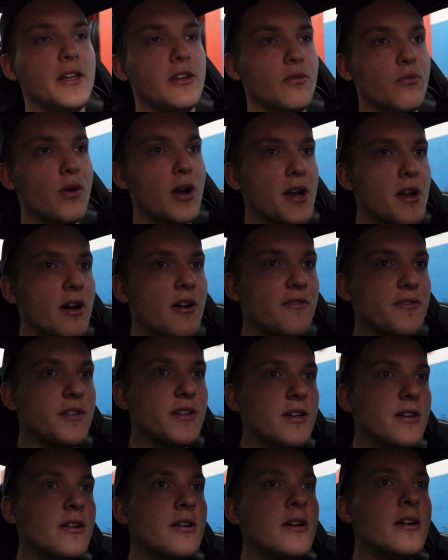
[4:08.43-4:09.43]
you right
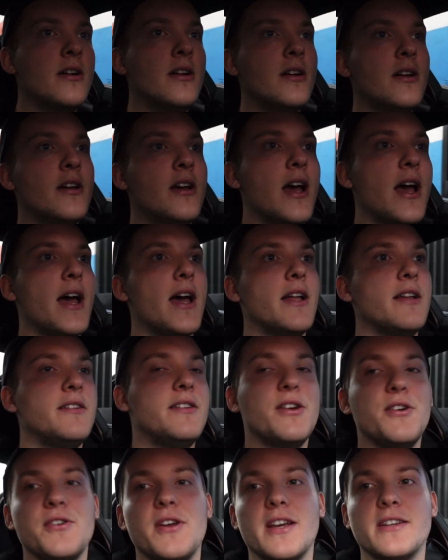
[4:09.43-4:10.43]
after and
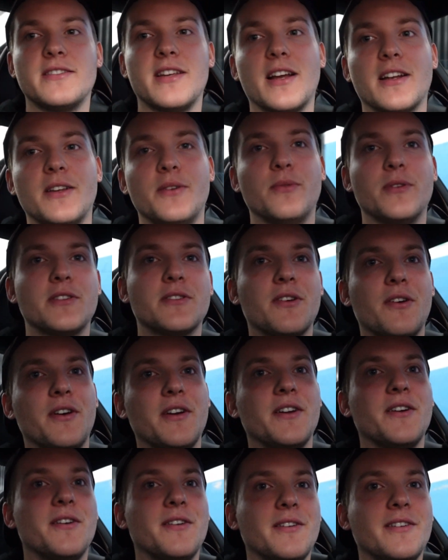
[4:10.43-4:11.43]
tell you exactly what's
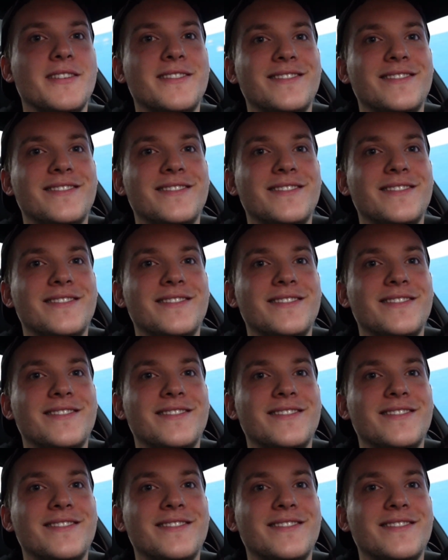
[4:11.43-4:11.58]
going on.